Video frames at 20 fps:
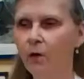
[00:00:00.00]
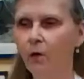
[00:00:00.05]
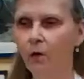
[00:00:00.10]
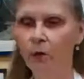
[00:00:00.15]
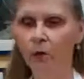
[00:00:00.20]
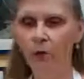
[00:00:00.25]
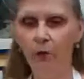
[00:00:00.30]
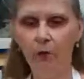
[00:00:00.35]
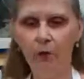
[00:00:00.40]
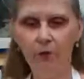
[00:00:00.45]

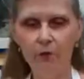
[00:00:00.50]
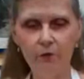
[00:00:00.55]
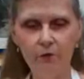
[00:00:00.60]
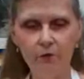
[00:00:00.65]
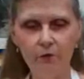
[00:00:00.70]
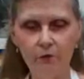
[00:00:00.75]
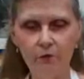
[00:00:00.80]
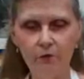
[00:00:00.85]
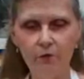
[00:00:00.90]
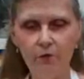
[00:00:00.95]
we're going to
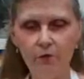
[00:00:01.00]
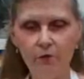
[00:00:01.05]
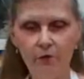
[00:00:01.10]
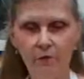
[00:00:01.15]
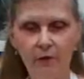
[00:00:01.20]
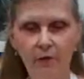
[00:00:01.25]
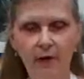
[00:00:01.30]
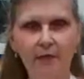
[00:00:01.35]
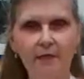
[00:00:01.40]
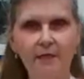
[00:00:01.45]
do
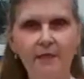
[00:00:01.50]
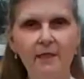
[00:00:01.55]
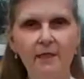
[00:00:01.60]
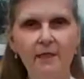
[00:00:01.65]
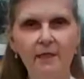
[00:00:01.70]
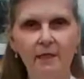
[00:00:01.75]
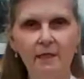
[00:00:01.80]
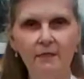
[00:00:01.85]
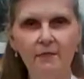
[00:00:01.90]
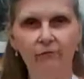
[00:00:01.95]
some
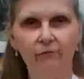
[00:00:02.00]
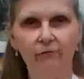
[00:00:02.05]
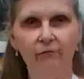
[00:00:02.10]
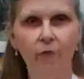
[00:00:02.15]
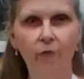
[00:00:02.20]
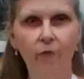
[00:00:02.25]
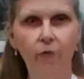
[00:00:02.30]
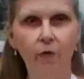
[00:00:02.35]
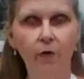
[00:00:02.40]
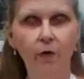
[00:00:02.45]
ideas
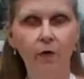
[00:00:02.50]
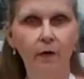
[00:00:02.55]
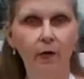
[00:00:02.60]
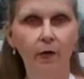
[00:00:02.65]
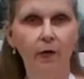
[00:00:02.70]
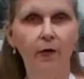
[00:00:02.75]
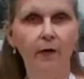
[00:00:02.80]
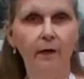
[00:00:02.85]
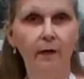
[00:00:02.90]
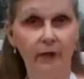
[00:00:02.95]
for
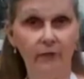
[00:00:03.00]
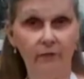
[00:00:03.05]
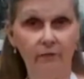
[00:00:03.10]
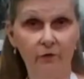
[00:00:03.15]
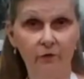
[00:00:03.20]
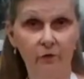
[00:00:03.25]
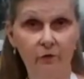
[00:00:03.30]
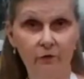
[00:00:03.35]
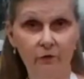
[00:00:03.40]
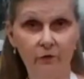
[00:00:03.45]

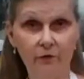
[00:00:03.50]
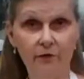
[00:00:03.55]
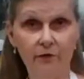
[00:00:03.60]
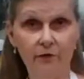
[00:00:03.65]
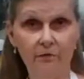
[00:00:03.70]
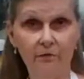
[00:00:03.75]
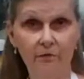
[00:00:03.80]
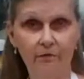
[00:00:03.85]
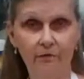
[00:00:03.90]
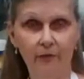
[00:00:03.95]
leftovers.